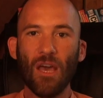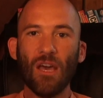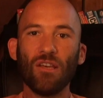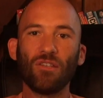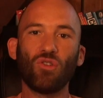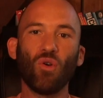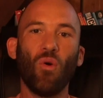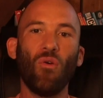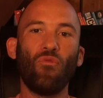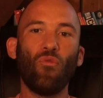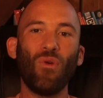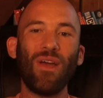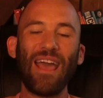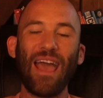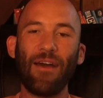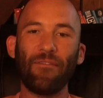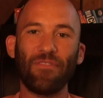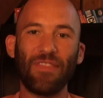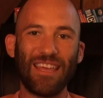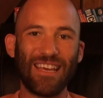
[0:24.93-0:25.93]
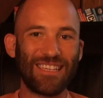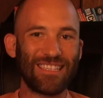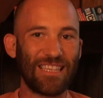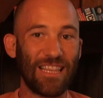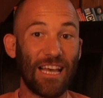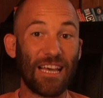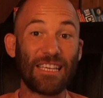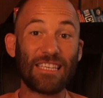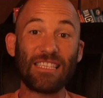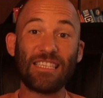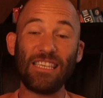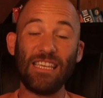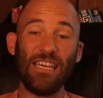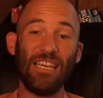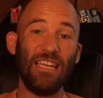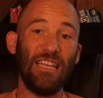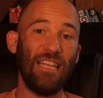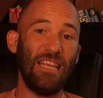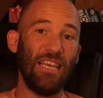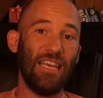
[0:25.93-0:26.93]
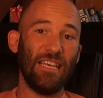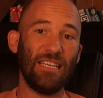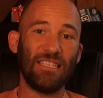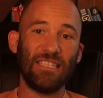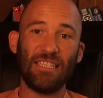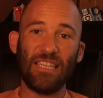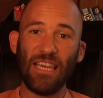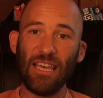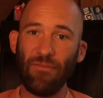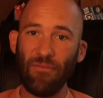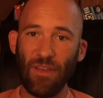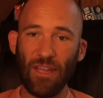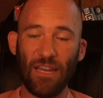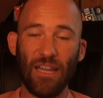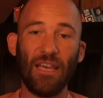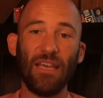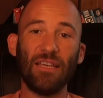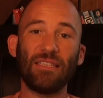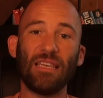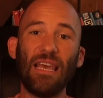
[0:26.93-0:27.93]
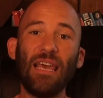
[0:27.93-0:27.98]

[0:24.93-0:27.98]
So if we have things like CDs, DVDs,